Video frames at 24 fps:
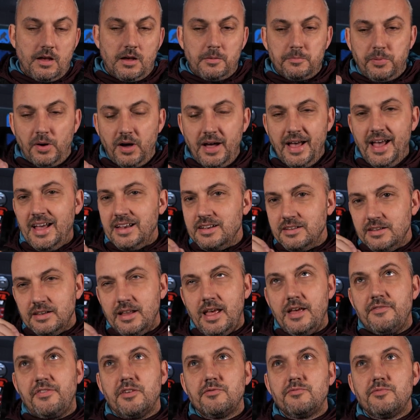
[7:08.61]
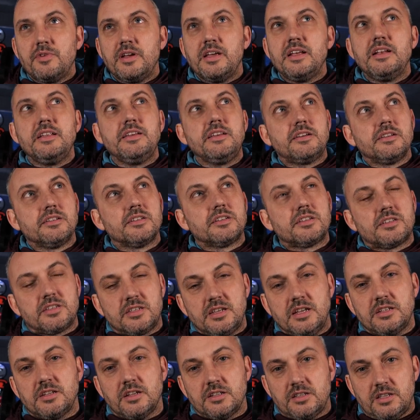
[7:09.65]
But I hadn't ever really
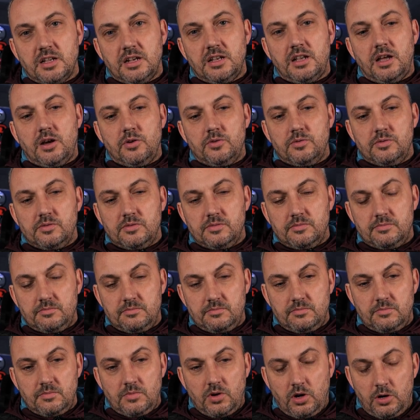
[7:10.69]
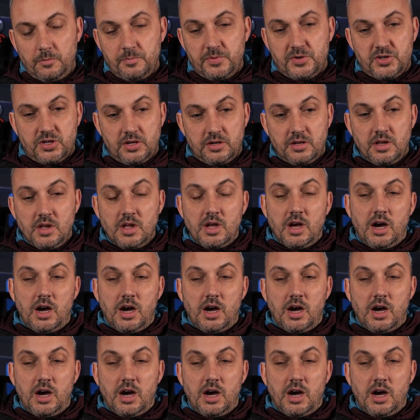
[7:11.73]
considered the loan option.